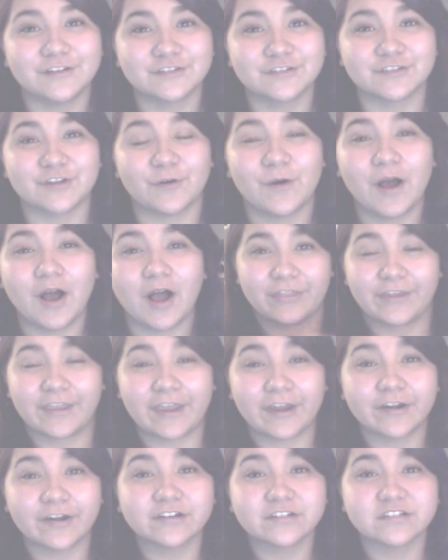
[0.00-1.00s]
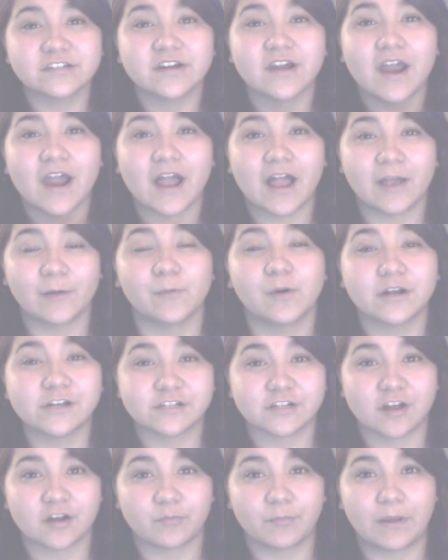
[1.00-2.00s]
so the character I want
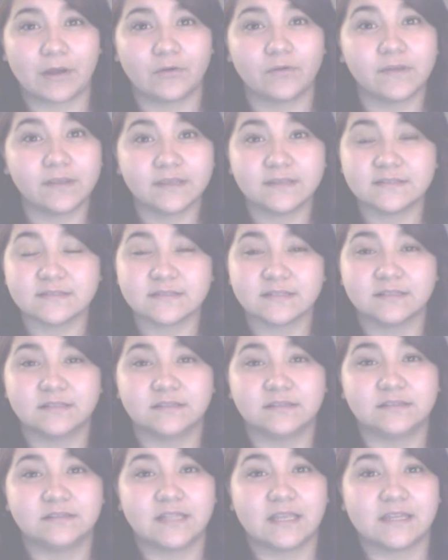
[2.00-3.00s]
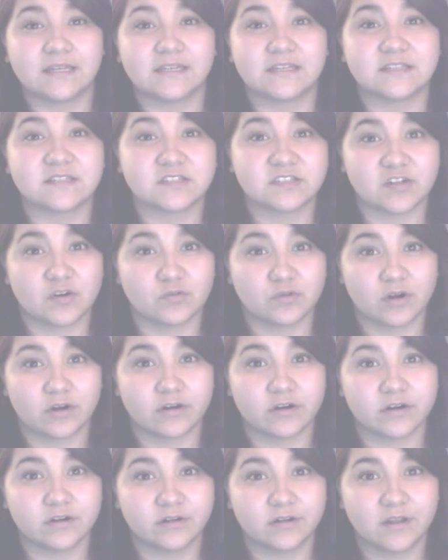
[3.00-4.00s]
to talk about is Lady
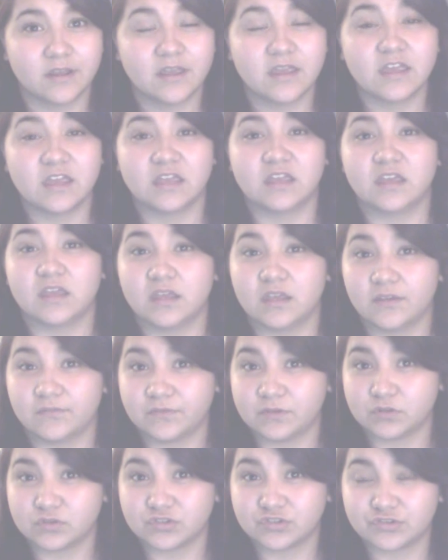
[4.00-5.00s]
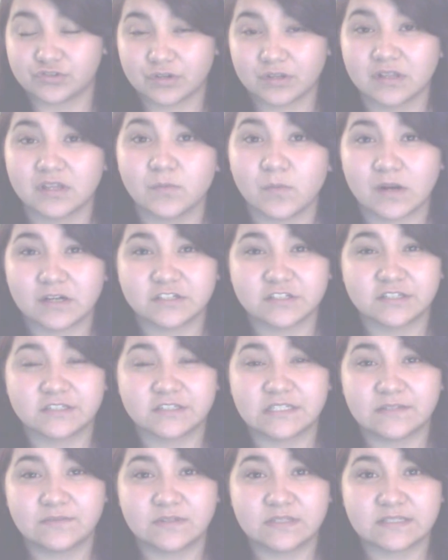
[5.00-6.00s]
Stoneheart. If you strictly watch the
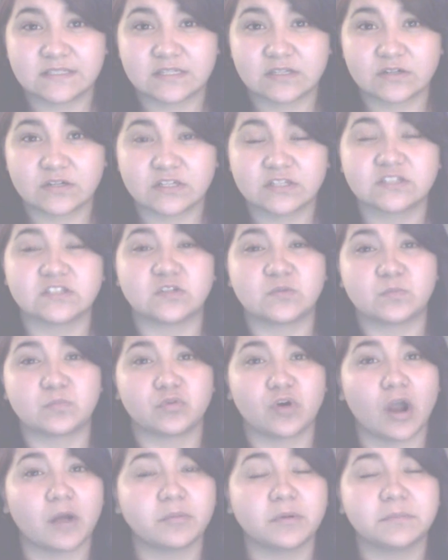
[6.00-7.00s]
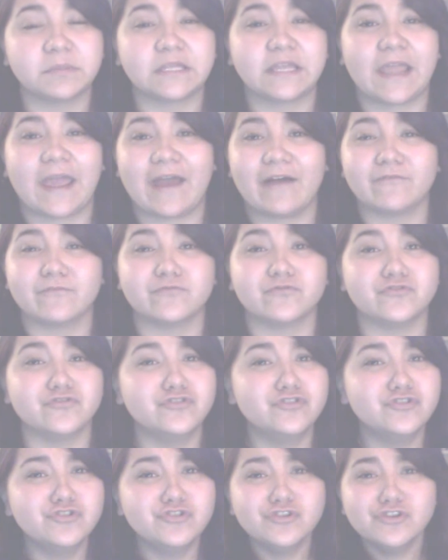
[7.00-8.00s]
TV series, you probably have
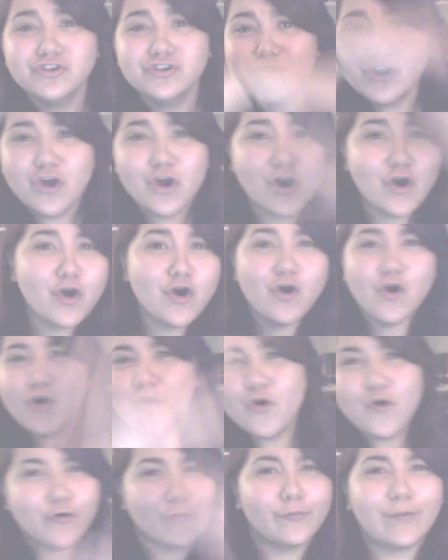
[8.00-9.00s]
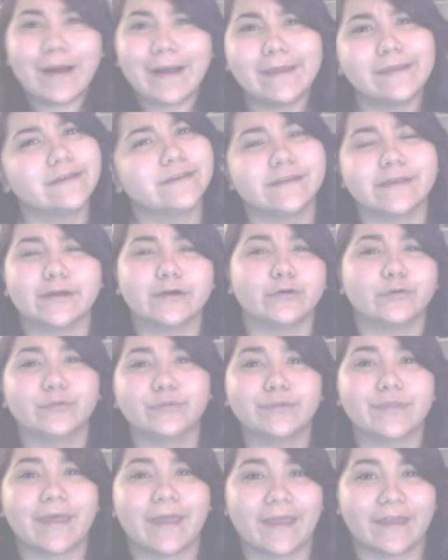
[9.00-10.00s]
no idea
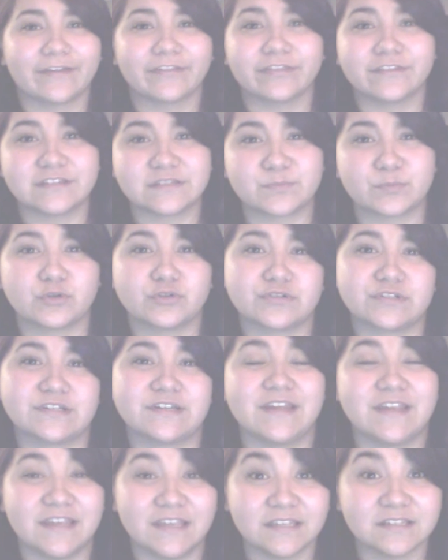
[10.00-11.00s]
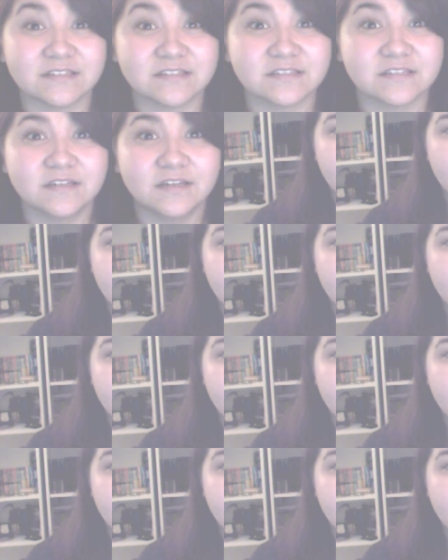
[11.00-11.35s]
who the heck this person is.